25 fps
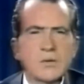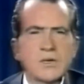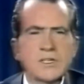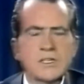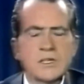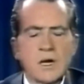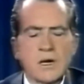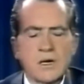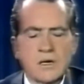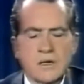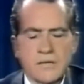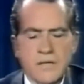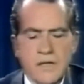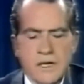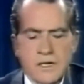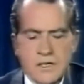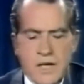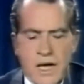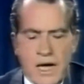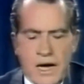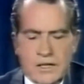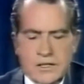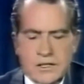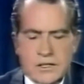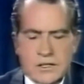As a result
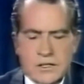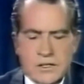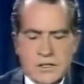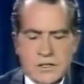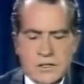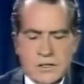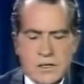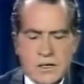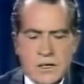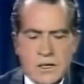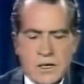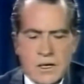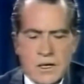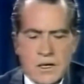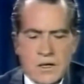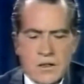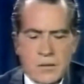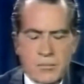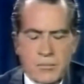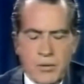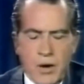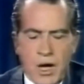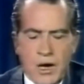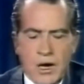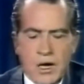of these actions,
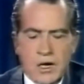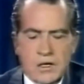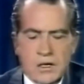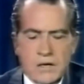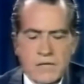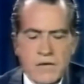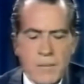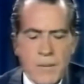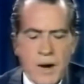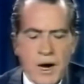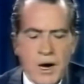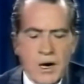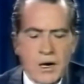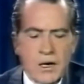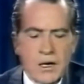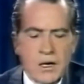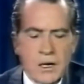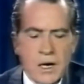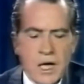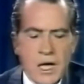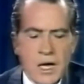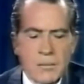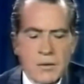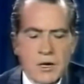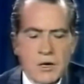the product of
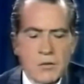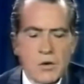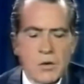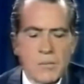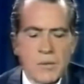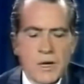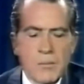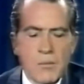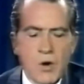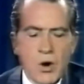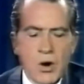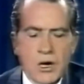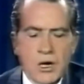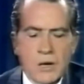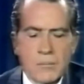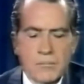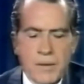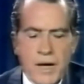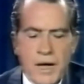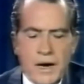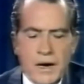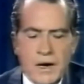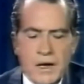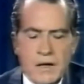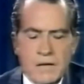American labor will be
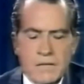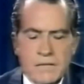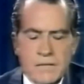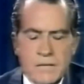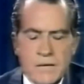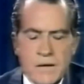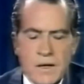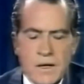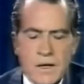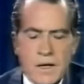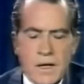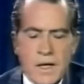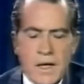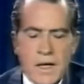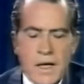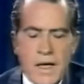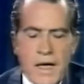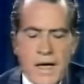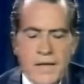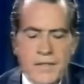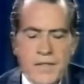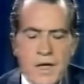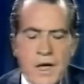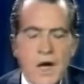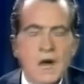more competitive,
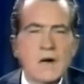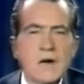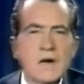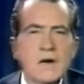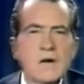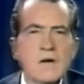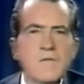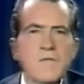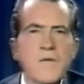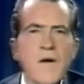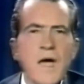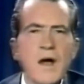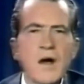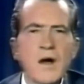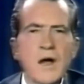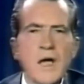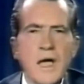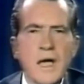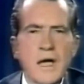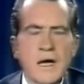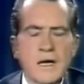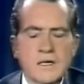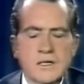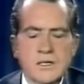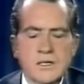and the unfair